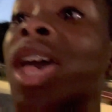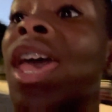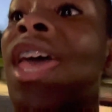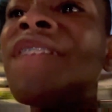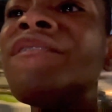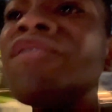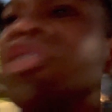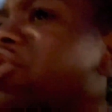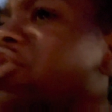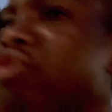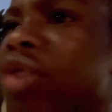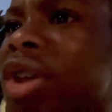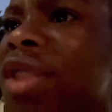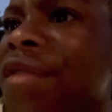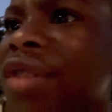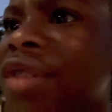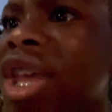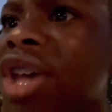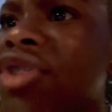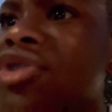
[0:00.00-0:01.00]
And if you're enjoying the
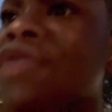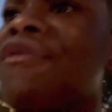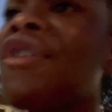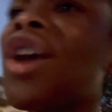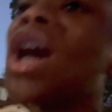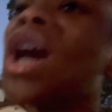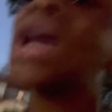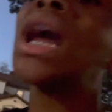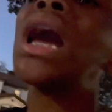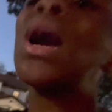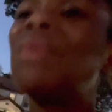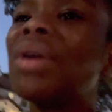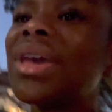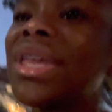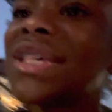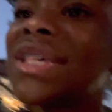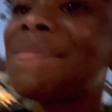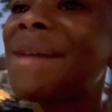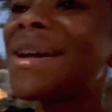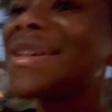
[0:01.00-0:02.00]
video so far, I want you to
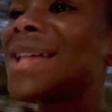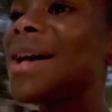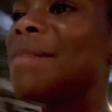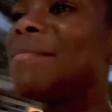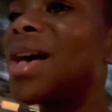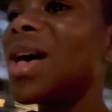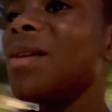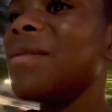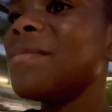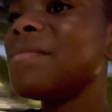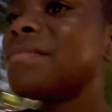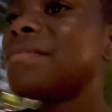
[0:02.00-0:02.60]
smash that bell.